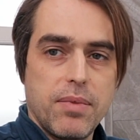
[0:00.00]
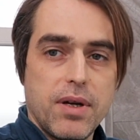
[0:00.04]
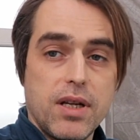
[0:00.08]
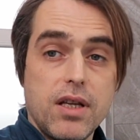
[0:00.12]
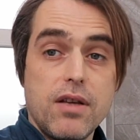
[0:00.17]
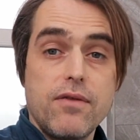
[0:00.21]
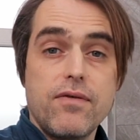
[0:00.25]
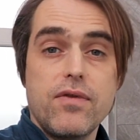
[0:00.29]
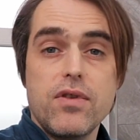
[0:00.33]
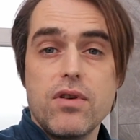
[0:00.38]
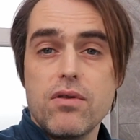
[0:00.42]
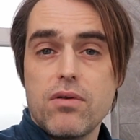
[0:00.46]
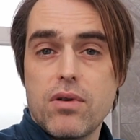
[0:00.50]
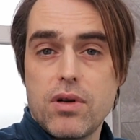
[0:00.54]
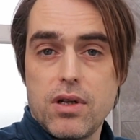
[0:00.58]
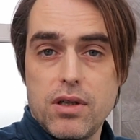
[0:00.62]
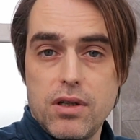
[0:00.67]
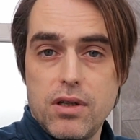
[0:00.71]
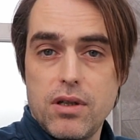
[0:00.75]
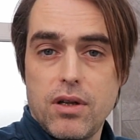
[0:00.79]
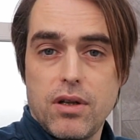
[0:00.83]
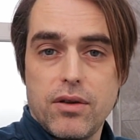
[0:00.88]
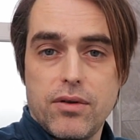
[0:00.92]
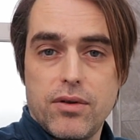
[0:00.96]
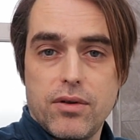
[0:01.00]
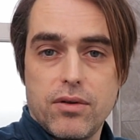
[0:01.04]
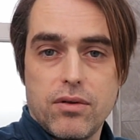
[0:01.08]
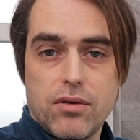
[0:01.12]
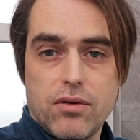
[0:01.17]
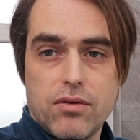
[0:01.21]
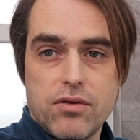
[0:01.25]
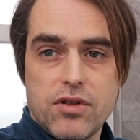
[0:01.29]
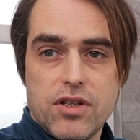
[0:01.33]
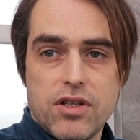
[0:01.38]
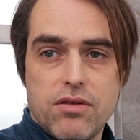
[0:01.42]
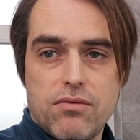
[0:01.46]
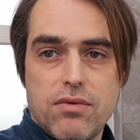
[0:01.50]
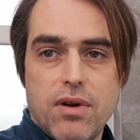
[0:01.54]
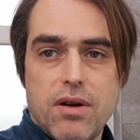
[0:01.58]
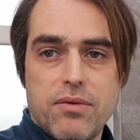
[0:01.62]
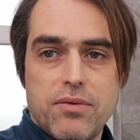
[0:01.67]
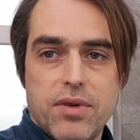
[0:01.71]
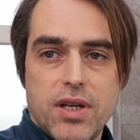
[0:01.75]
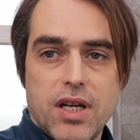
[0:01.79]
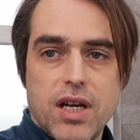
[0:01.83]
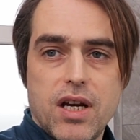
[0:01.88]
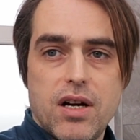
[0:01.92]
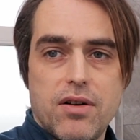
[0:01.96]
But if you are in London or
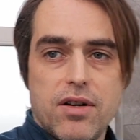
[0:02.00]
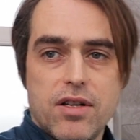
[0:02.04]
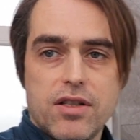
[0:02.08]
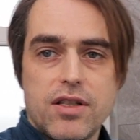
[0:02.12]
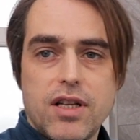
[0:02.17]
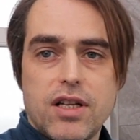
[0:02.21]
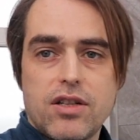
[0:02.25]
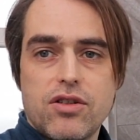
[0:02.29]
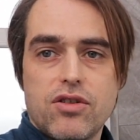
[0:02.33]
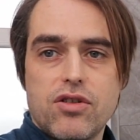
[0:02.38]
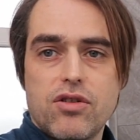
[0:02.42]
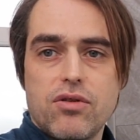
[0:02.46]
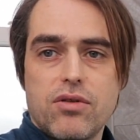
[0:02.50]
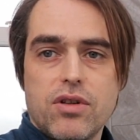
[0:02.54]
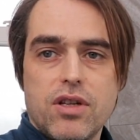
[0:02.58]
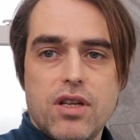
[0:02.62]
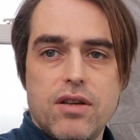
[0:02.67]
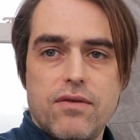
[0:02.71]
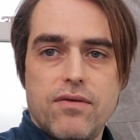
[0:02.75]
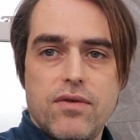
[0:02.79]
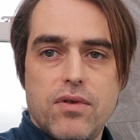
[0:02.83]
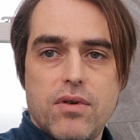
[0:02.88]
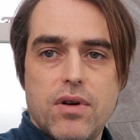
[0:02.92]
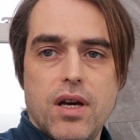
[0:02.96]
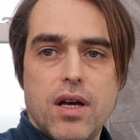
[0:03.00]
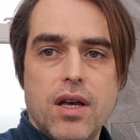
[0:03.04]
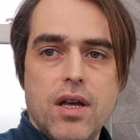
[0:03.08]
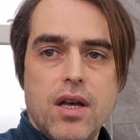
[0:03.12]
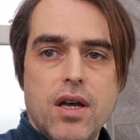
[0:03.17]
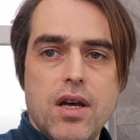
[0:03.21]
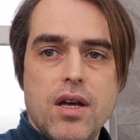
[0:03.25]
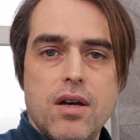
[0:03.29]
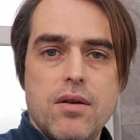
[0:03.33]
surrounding areas, that should give you a